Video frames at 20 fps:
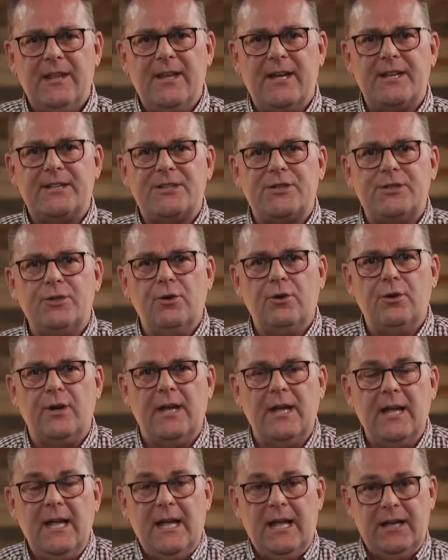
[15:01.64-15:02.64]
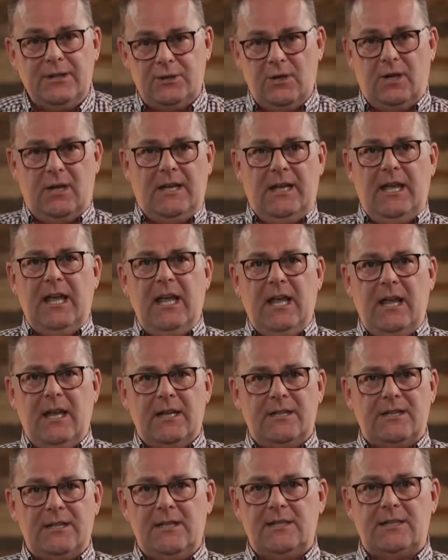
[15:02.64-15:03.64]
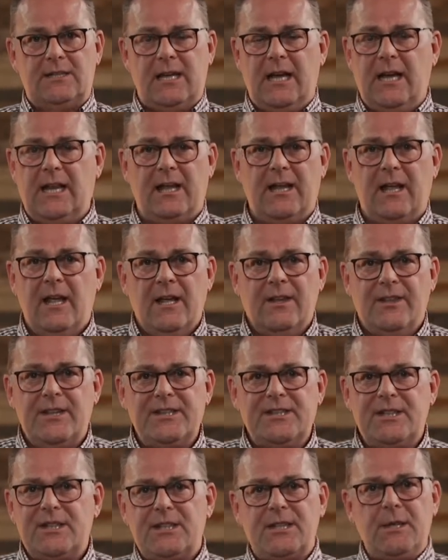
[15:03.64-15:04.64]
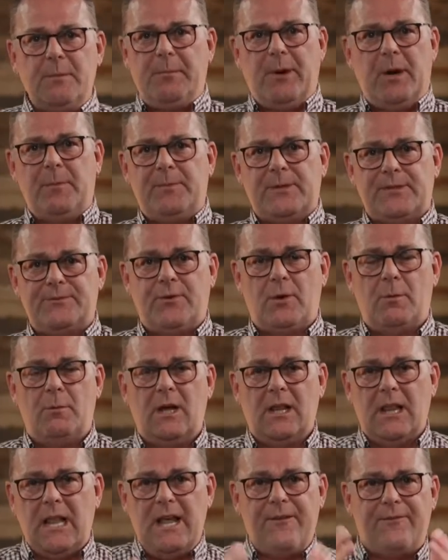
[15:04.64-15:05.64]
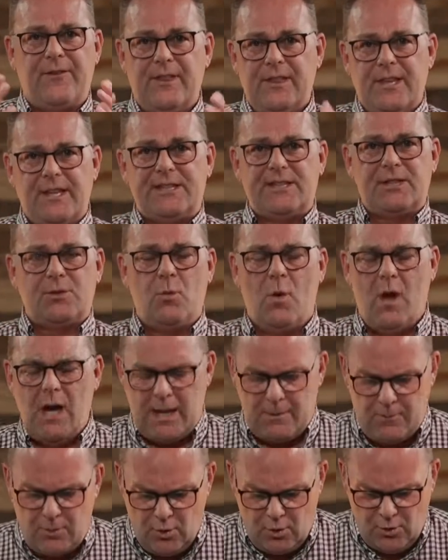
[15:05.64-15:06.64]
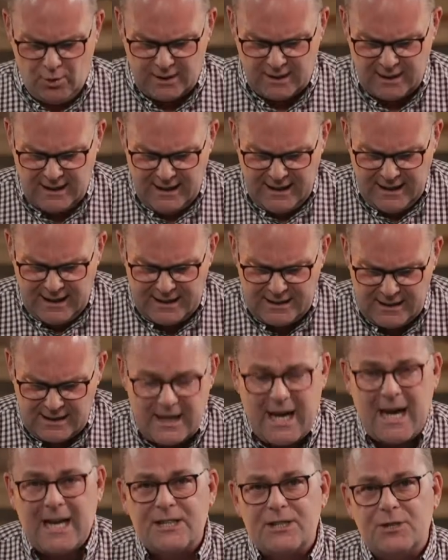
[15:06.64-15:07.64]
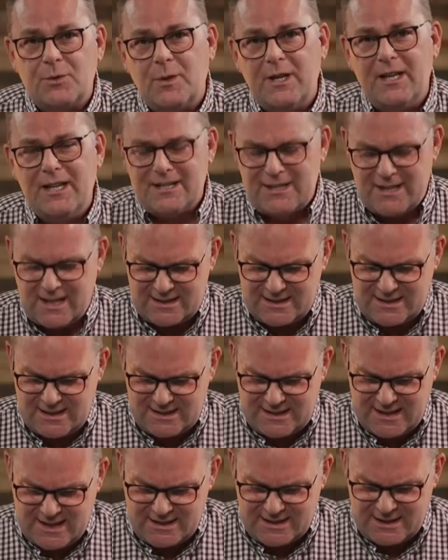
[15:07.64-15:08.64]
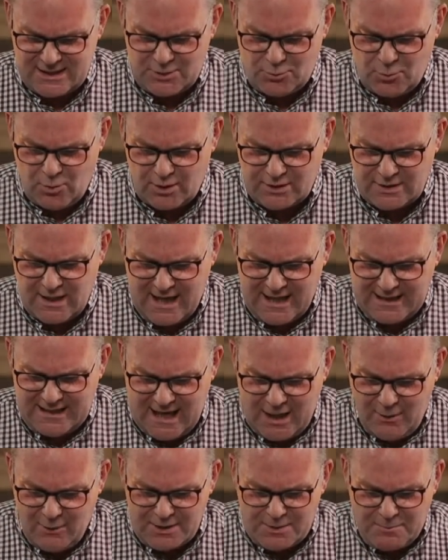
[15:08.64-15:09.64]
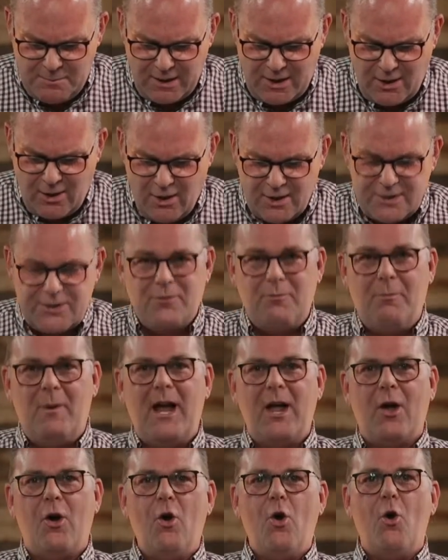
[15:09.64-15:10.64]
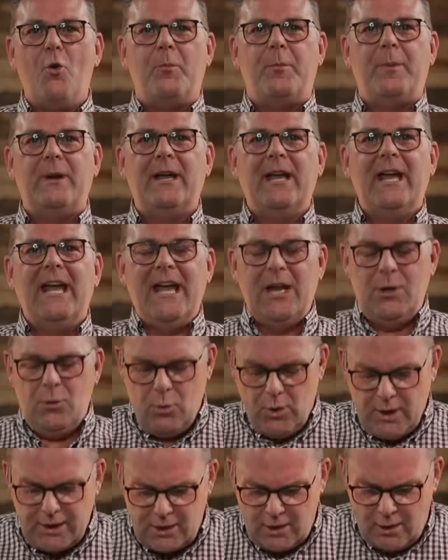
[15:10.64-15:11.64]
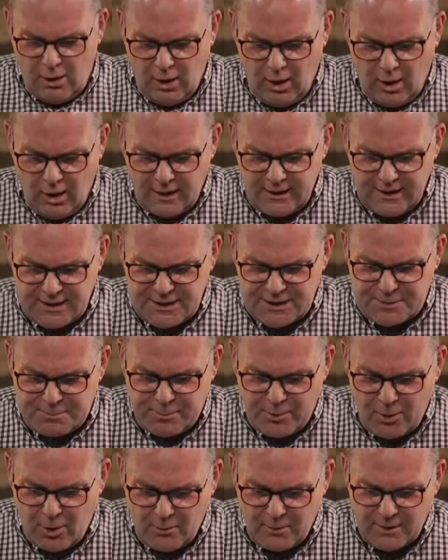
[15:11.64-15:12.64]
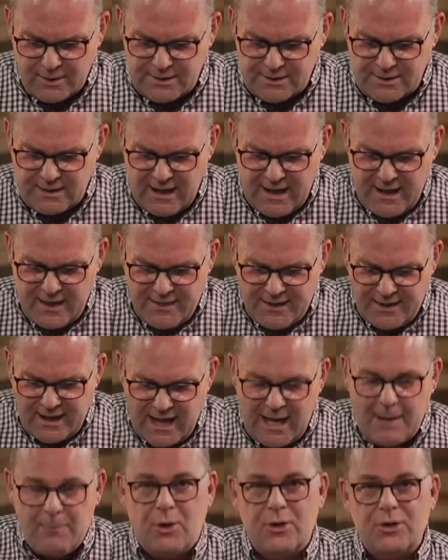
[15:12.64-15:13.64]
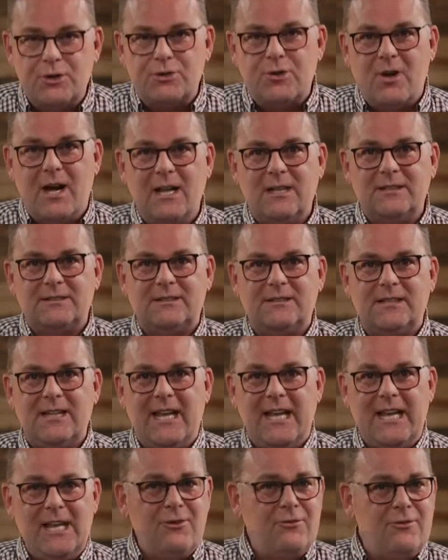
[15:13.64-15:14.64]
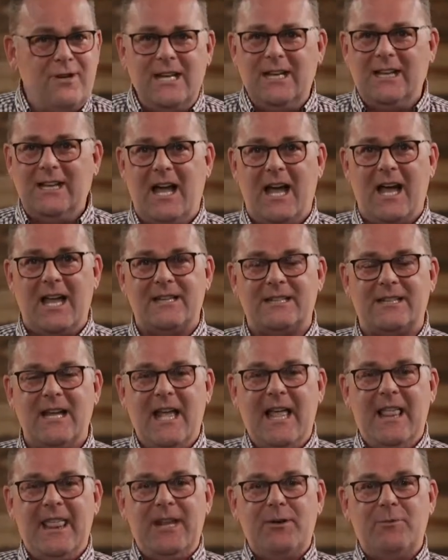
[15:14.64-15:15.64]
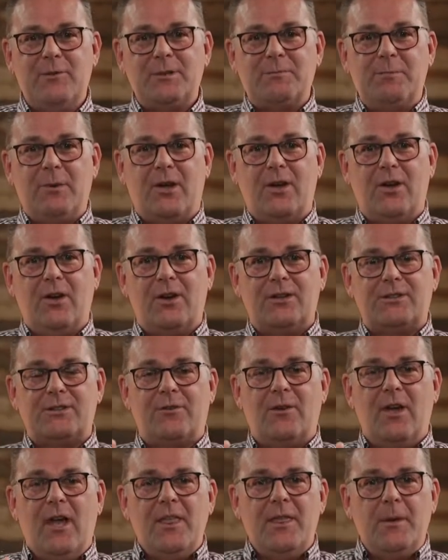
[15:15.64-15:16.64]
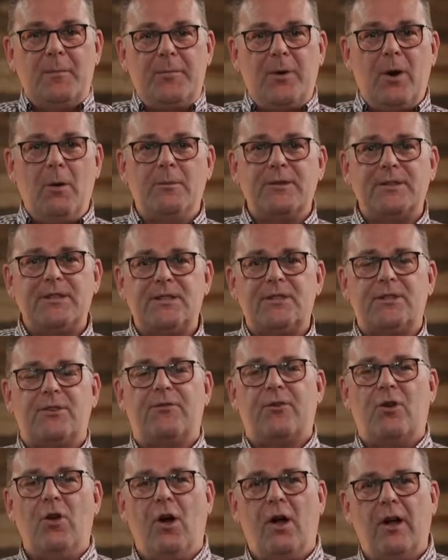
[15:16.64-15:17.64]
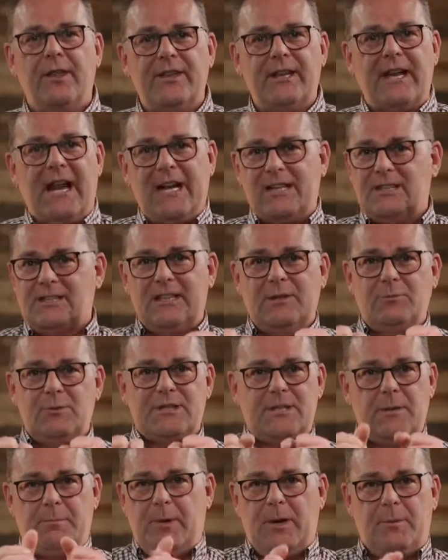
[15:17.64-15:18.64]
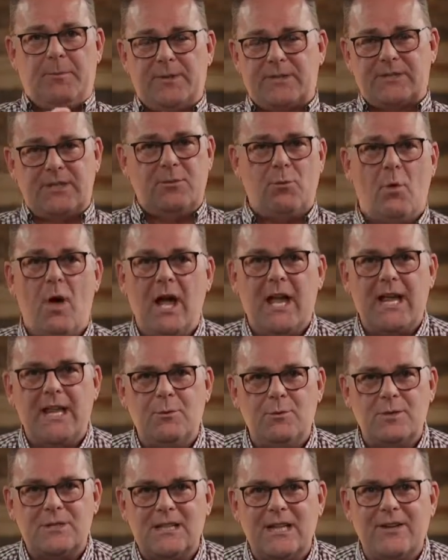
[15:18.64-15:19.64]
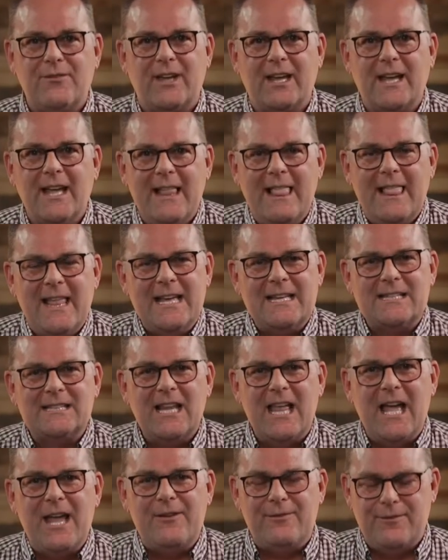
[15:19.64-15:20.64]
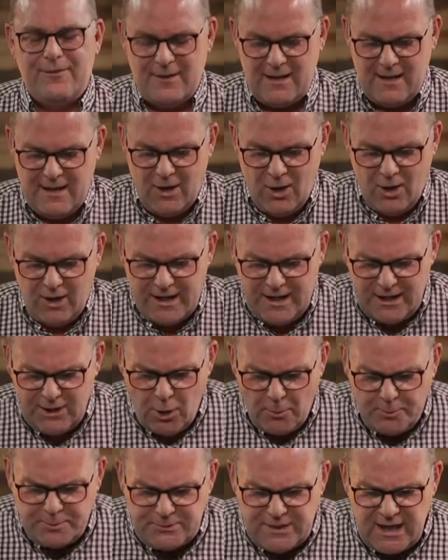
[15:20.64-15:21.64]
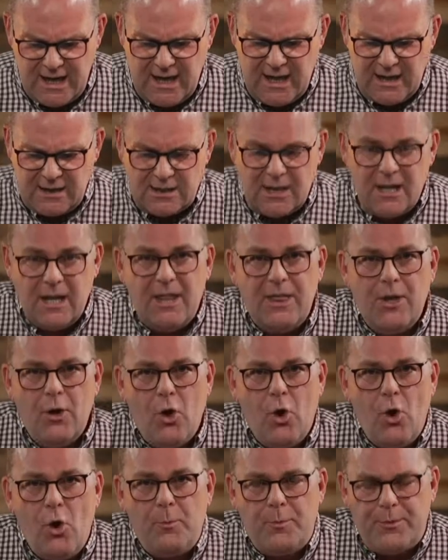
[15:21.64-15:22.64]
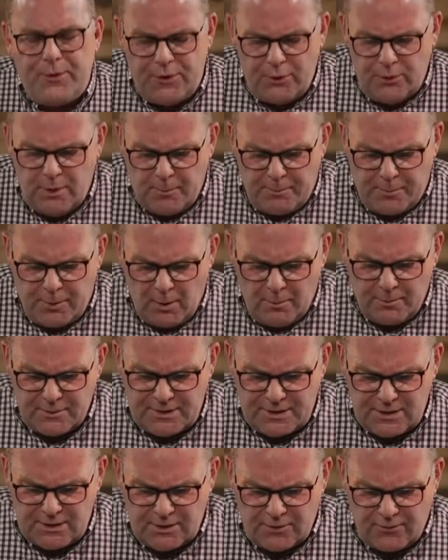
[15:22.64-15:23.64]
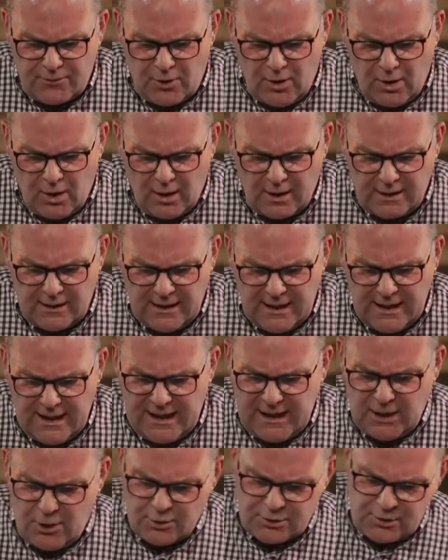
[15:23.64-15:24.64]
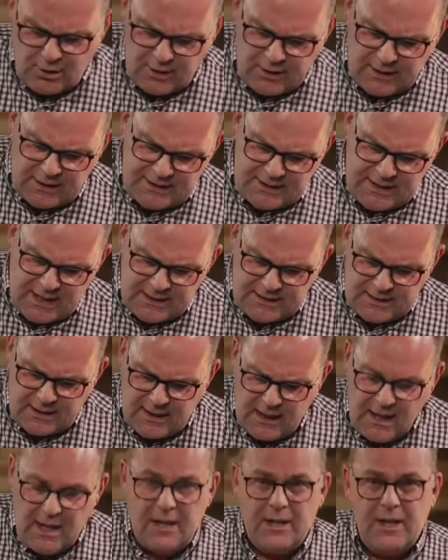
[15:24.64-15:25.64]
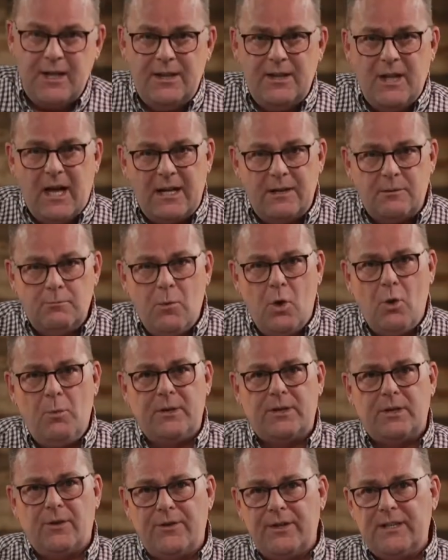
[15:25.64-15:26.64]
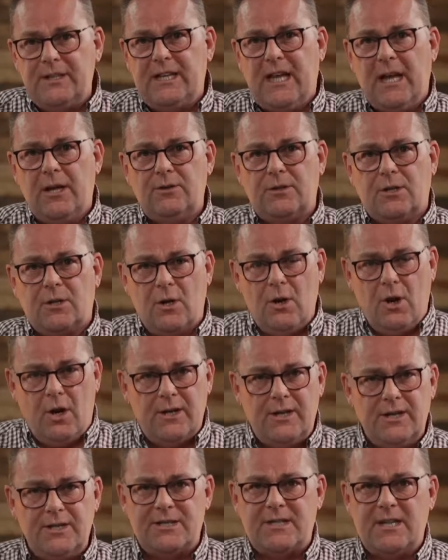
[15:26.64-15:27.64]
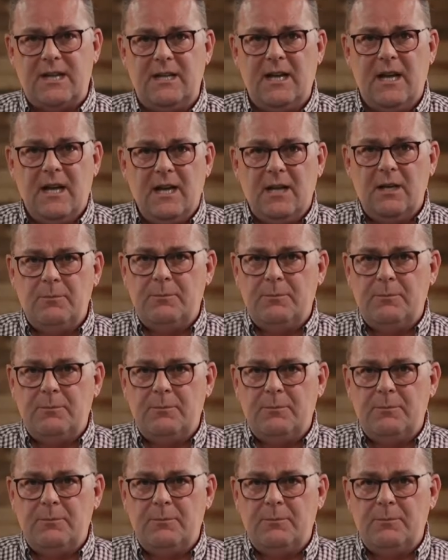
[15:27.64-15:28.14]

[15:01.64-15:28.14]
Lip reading: that story to a king as he's telling, this is the purpose for my life and this is why I'm going. And in Acts 26, he says these words, now it's because of my hope in what God has promised that I am on trial today. He realized that it was because of the promises of God that actually was the purpose and why he was living his life. He'd obtained the hope through the promises of God. He goes on and says that in that moment of encounter, God had said,